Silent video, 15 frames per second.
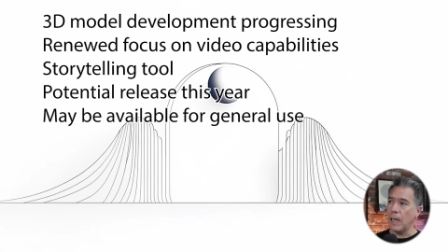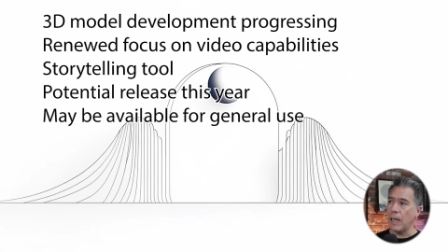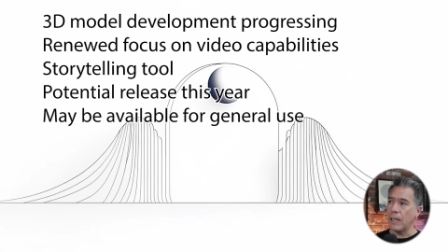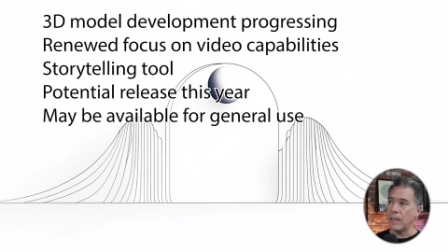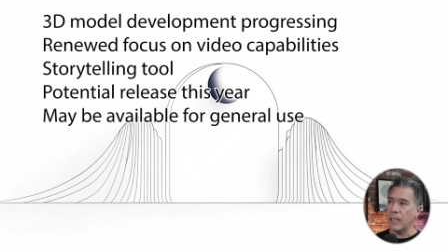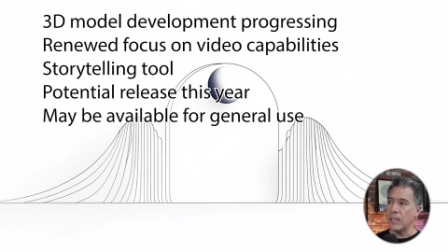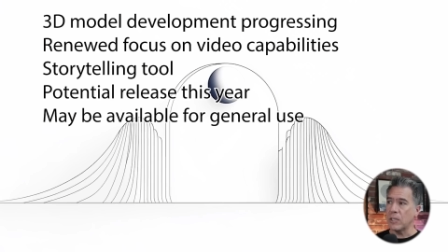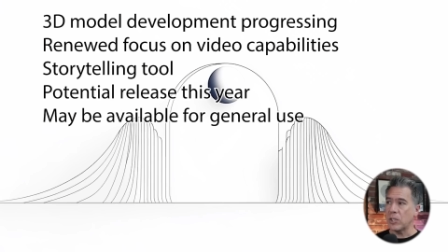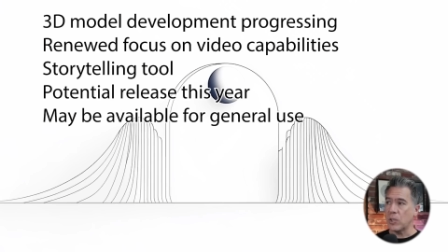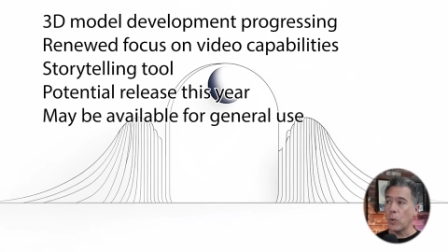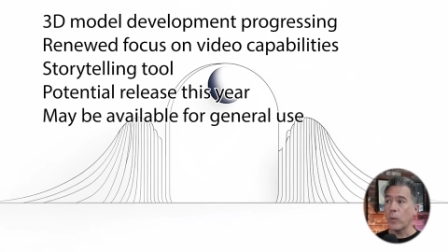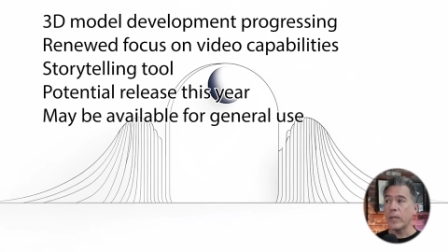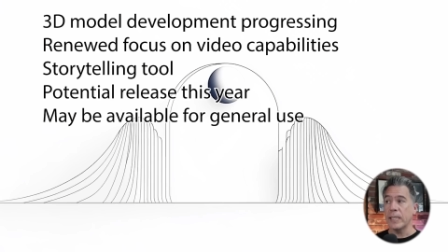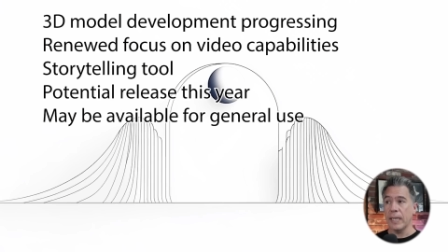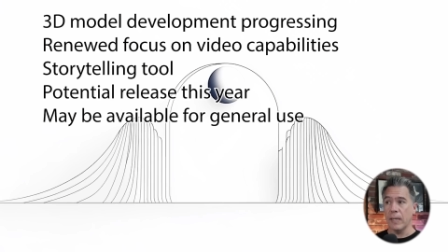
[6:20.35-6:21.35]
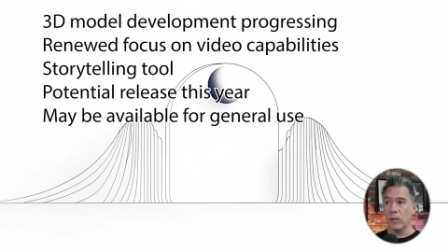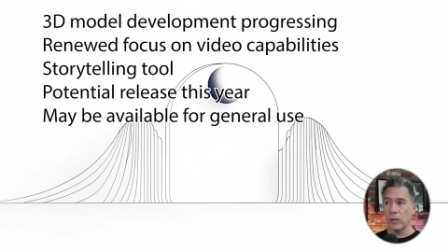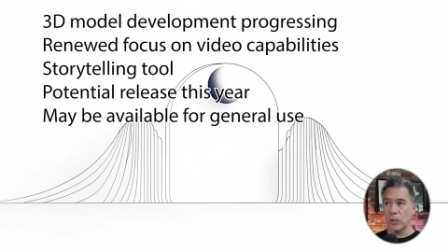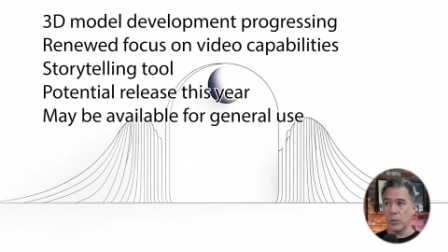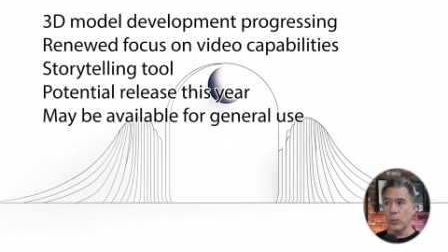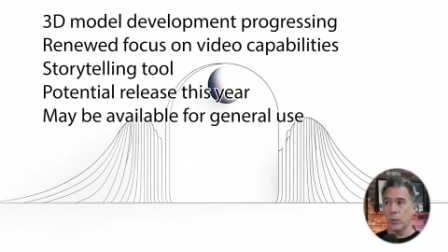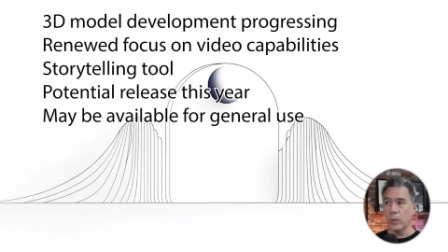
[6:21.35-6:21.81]
uh, the Storyteller
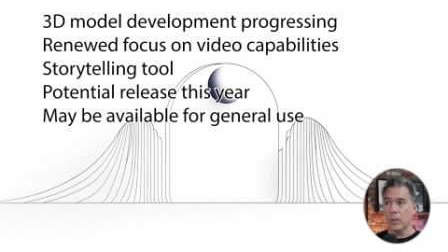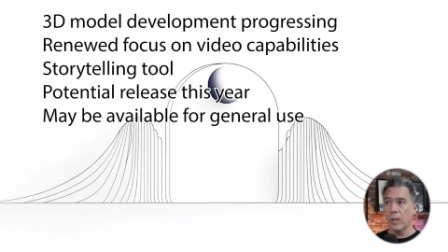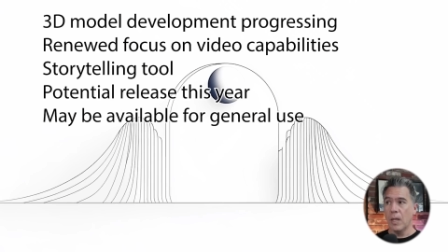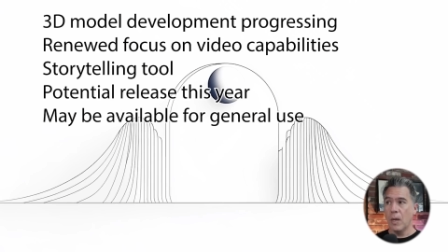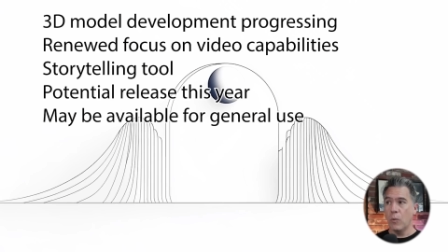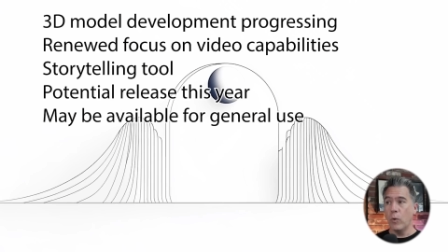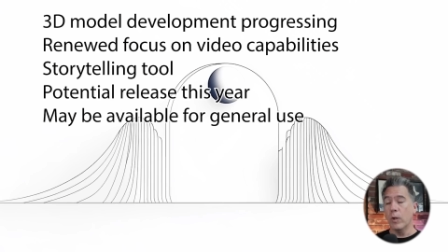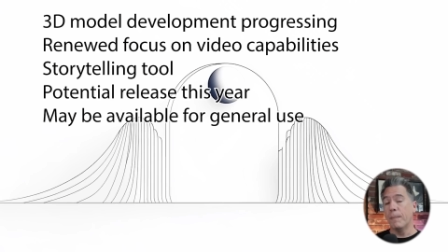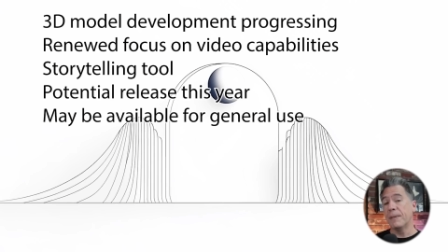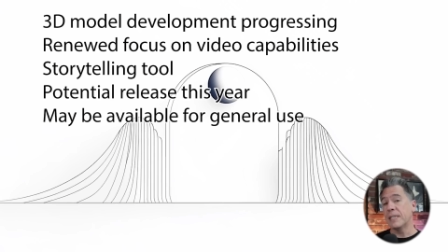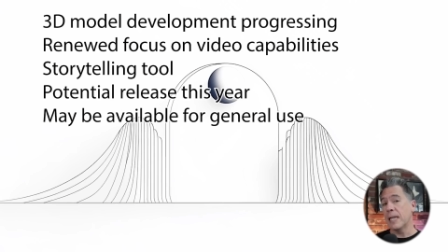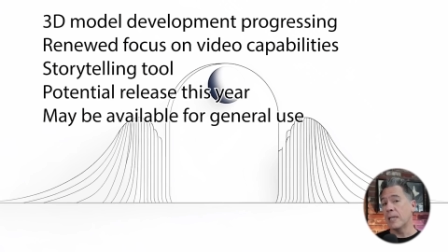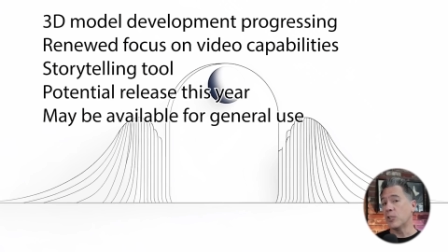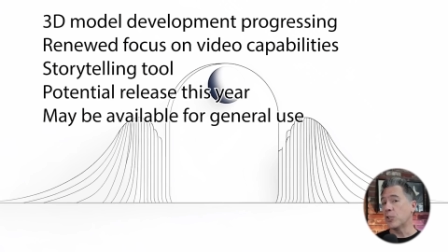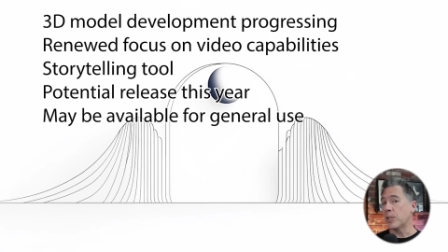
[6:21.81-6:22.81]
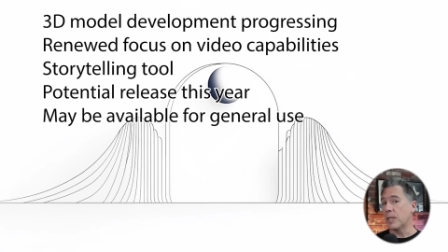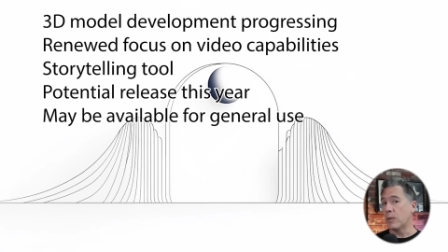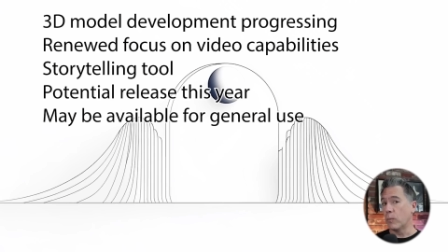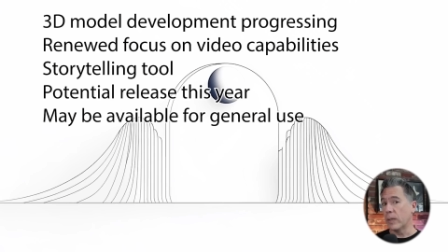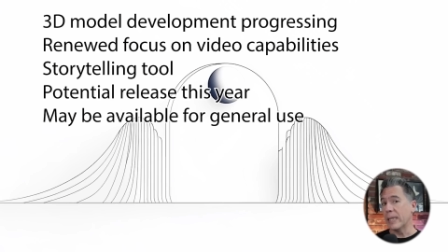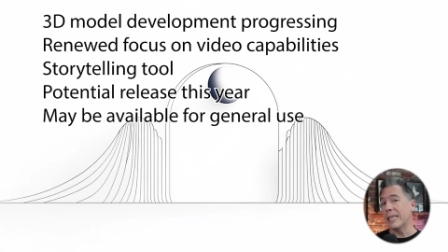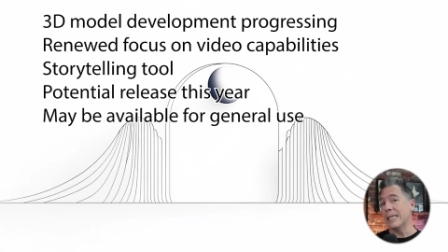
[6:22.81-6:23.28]
tool will potentially
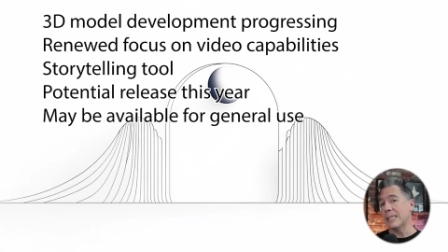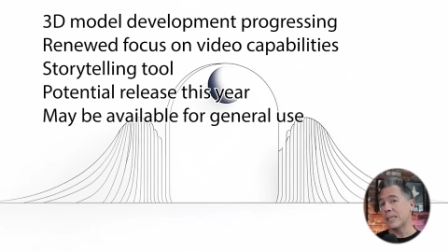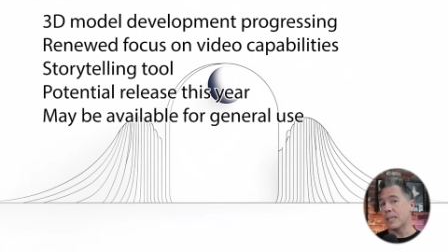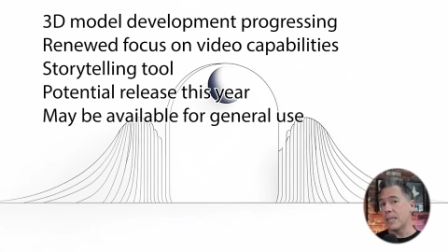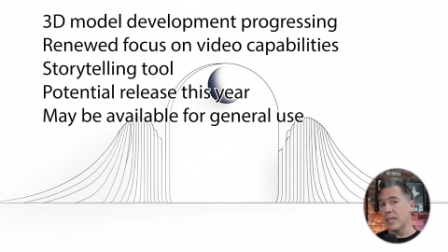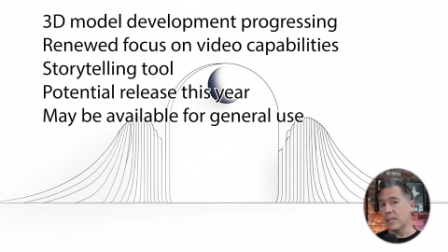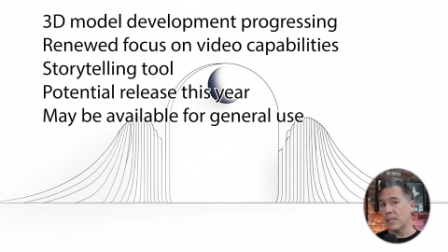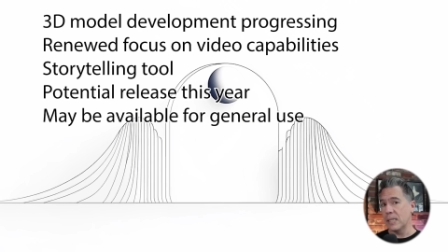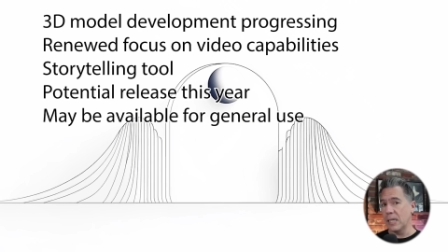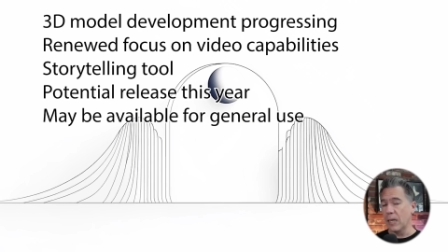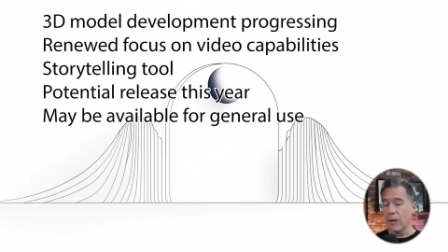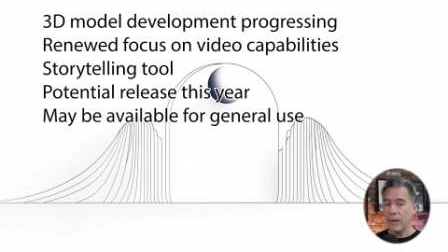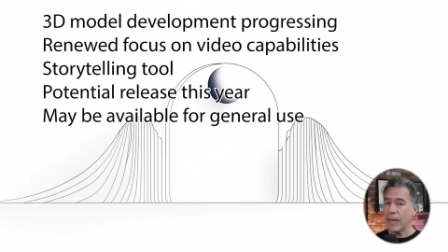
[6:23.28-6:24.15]
release this year.